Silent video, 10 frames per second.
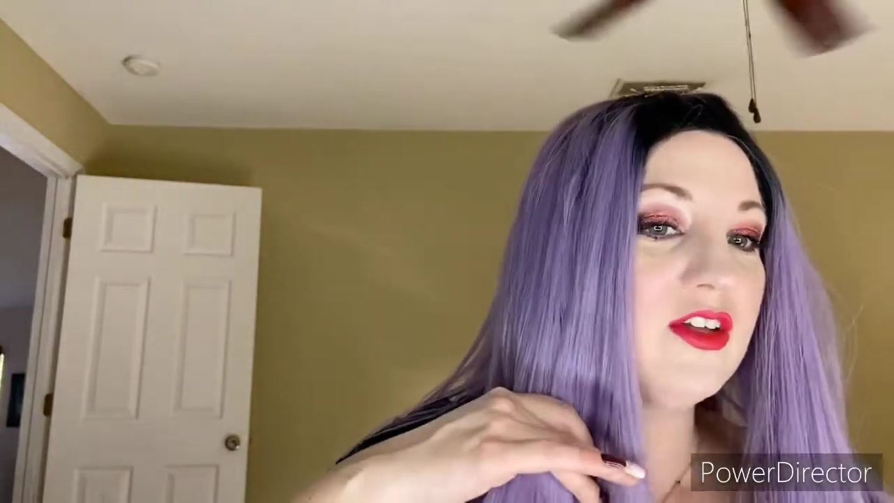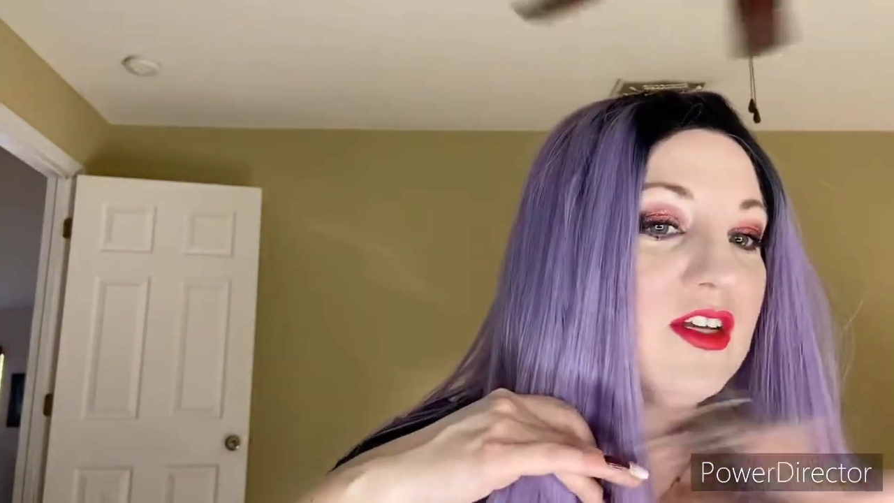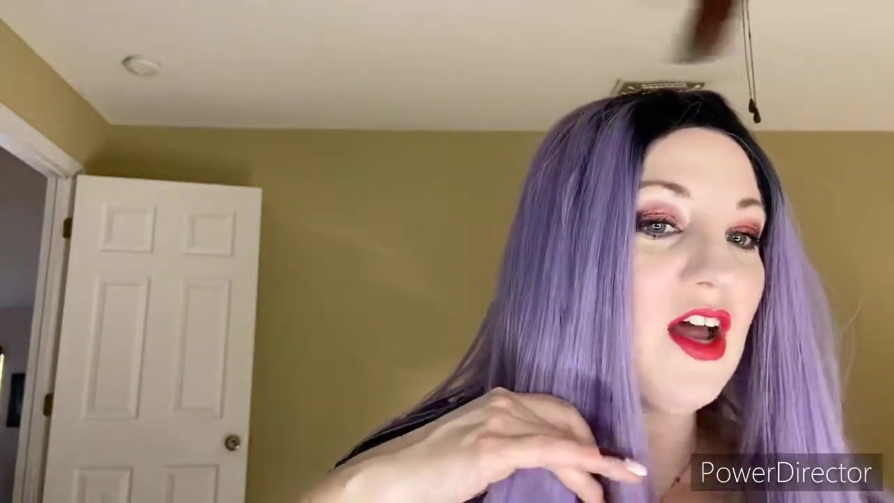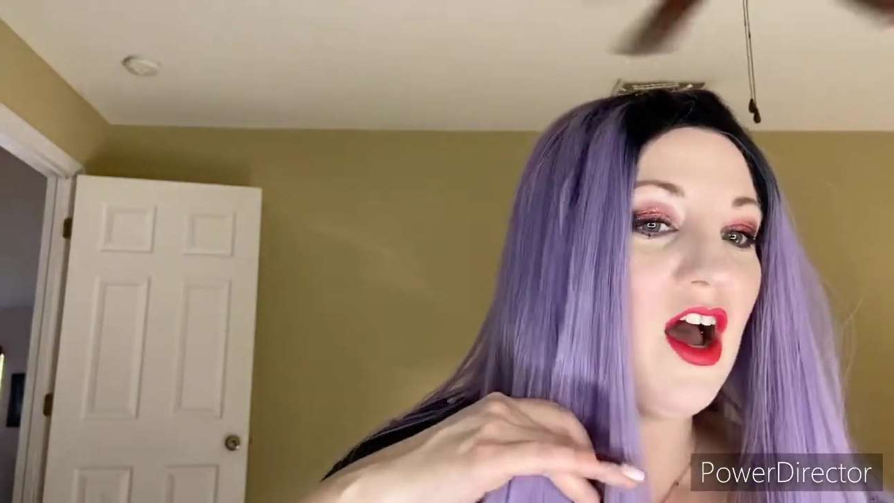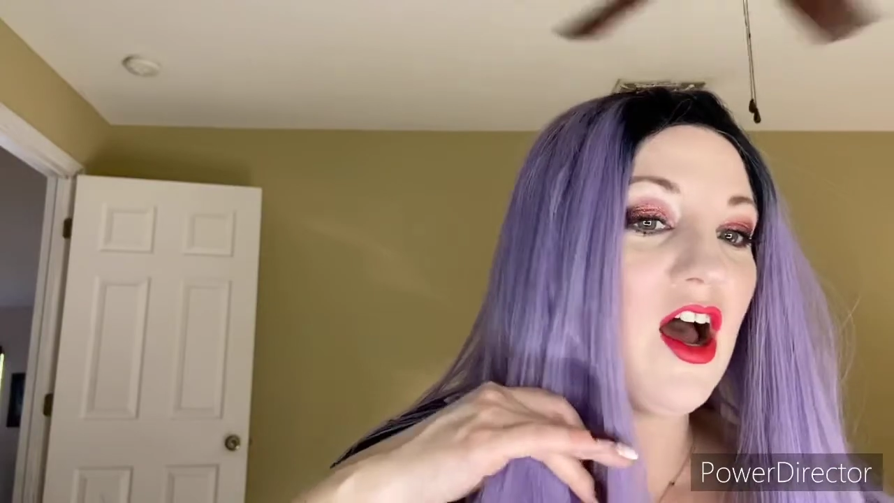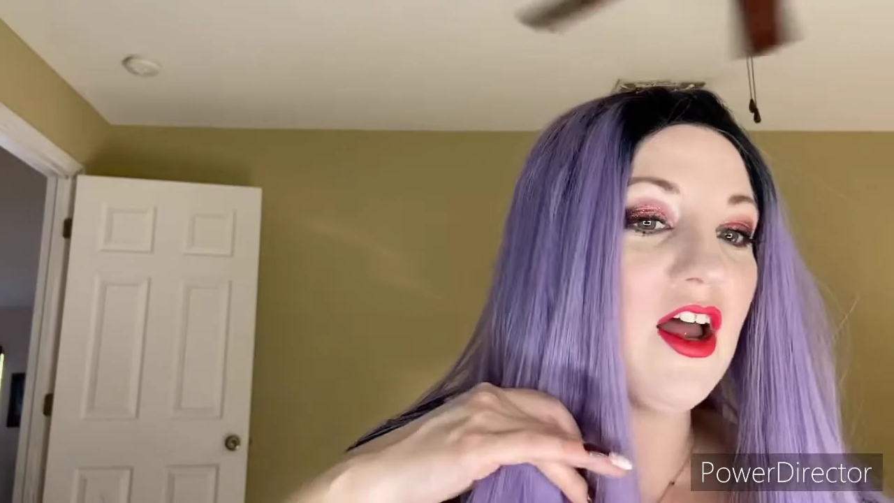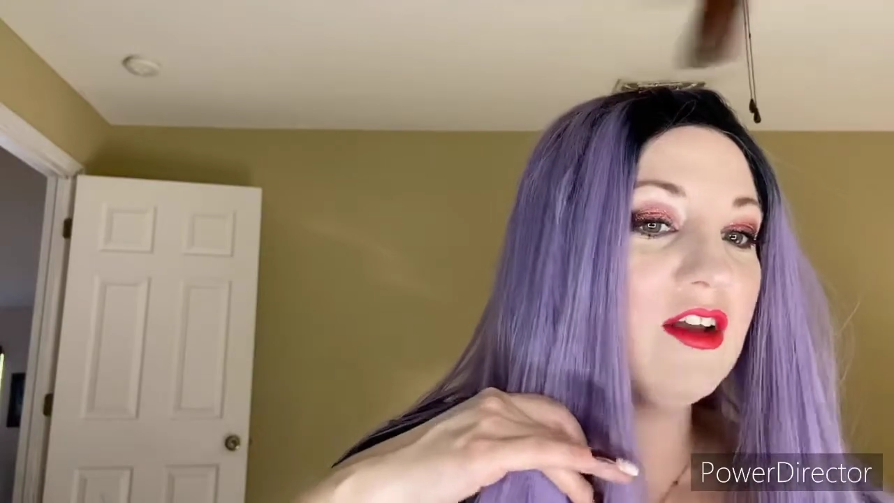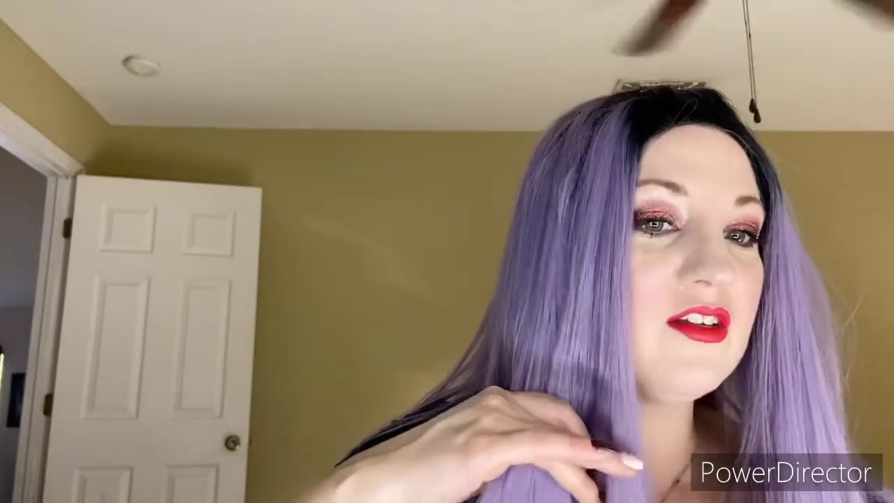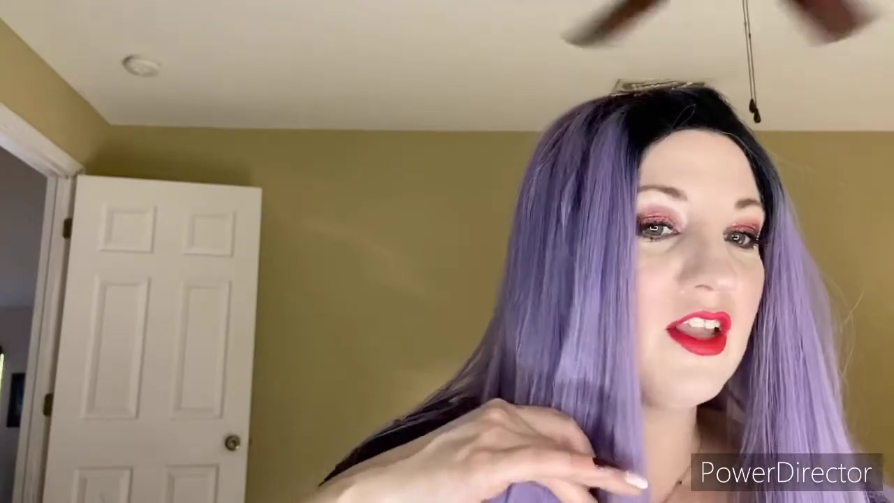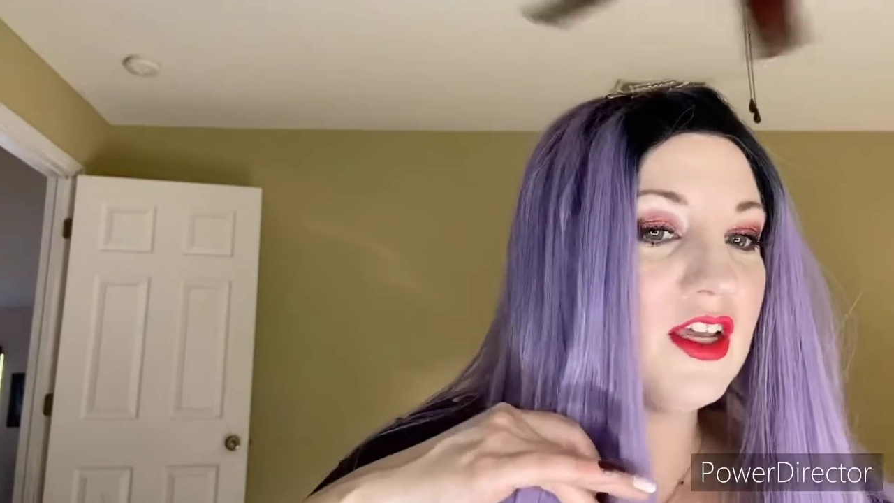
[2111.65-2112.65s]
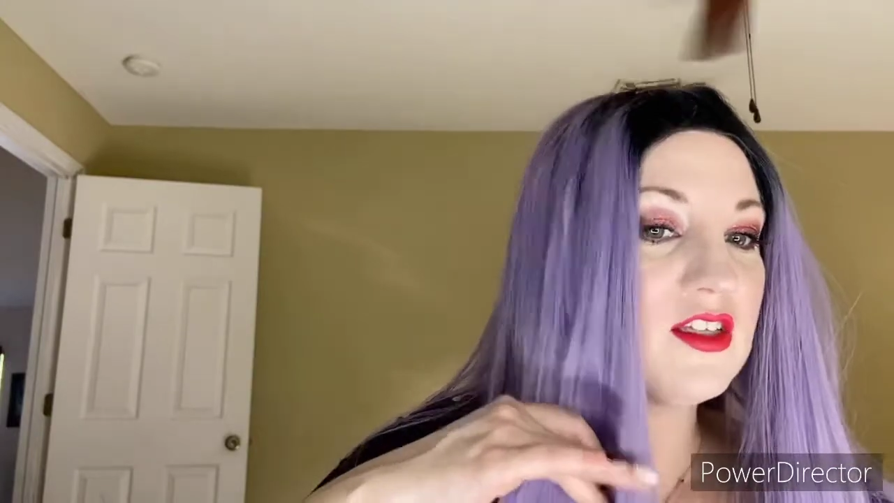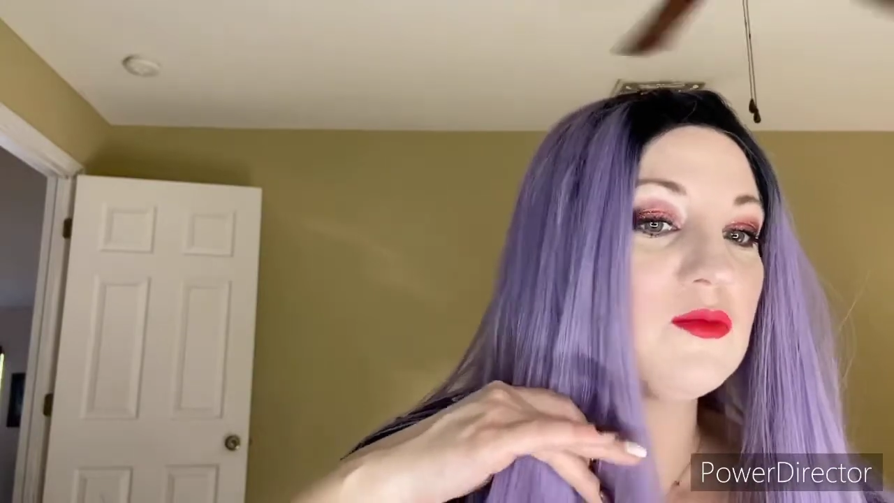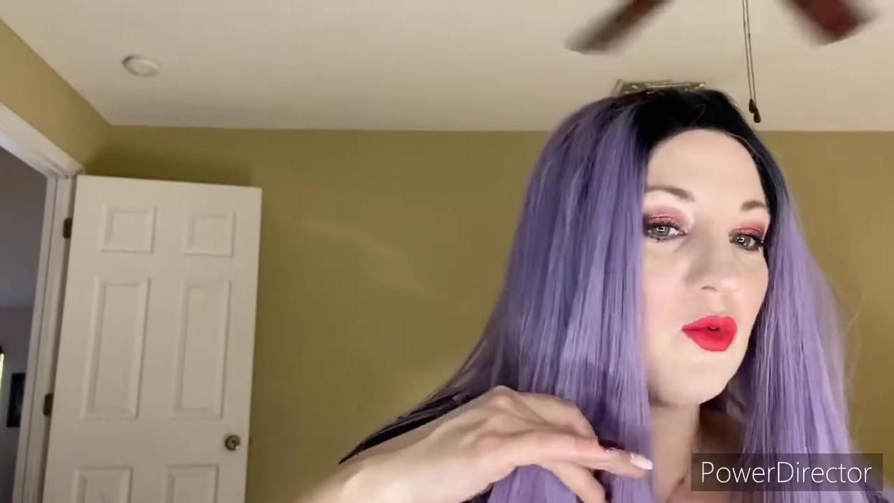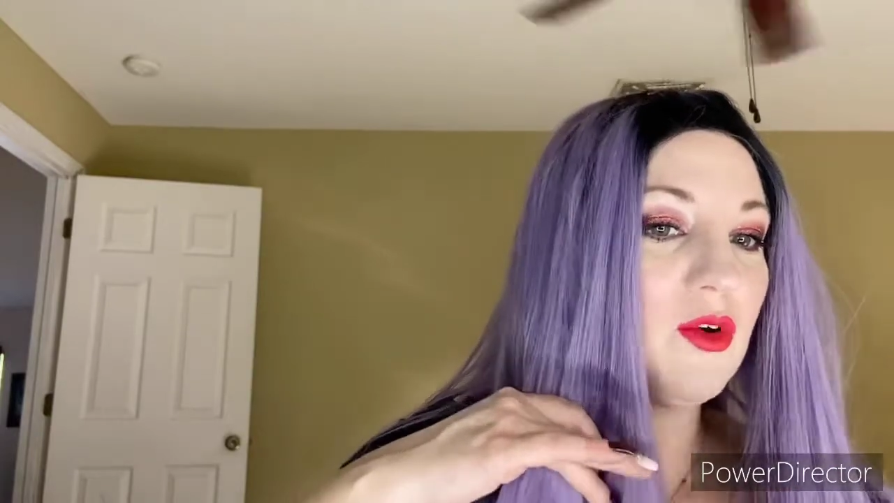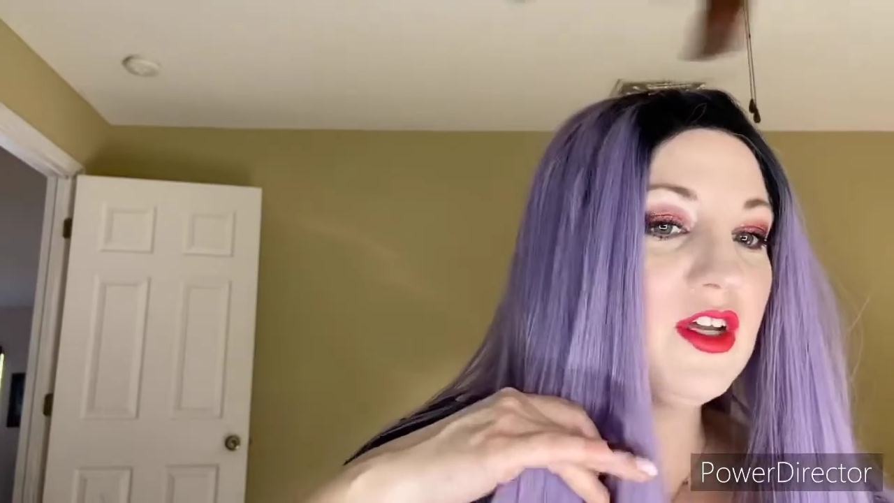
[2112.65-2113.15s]
knot. Thanks,
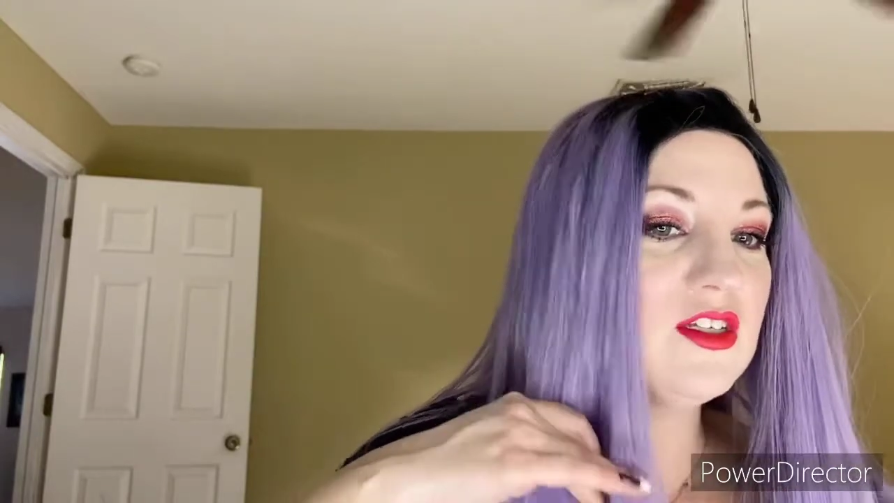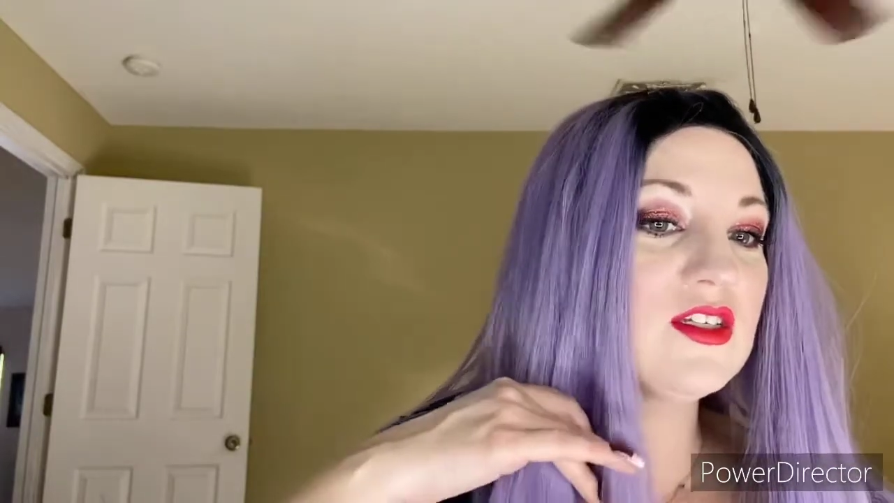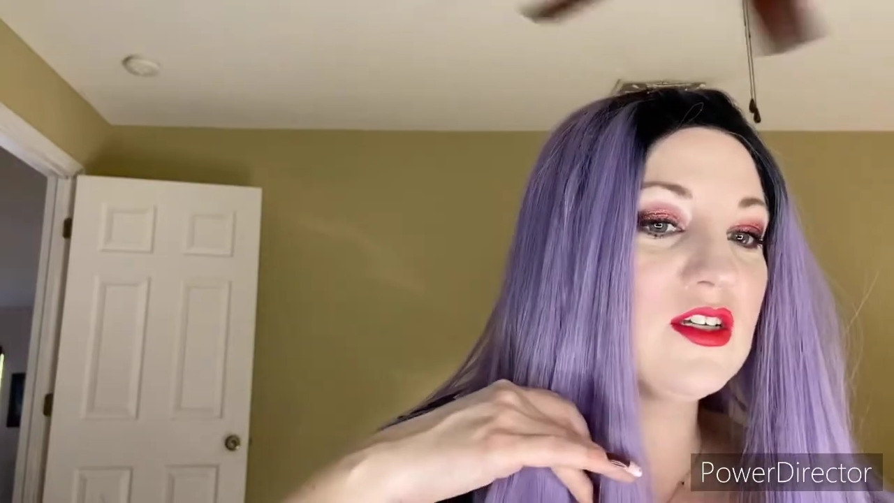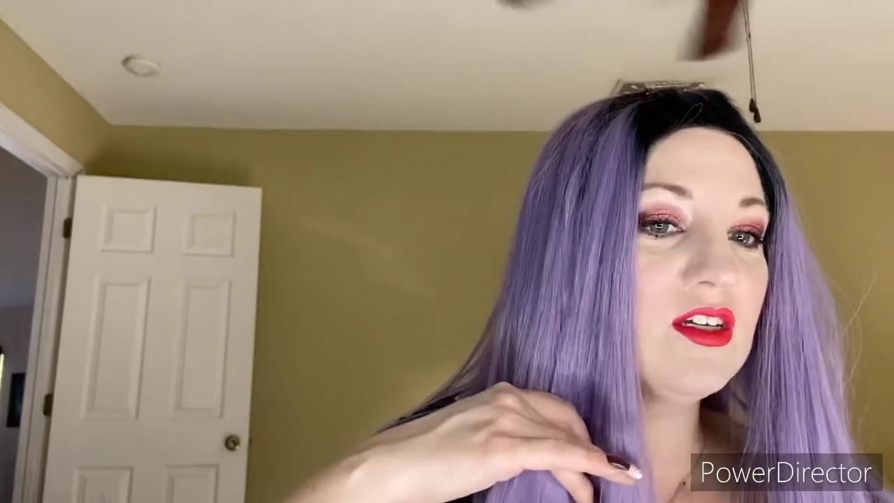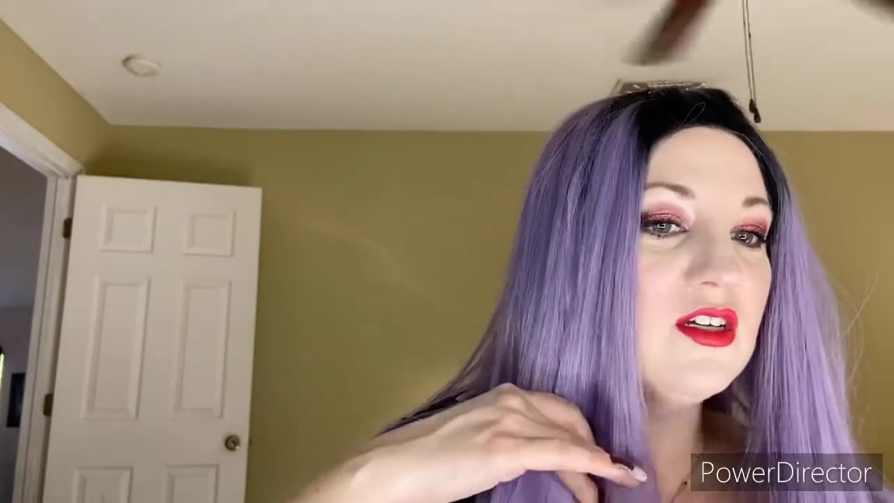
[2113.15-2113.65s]
boys.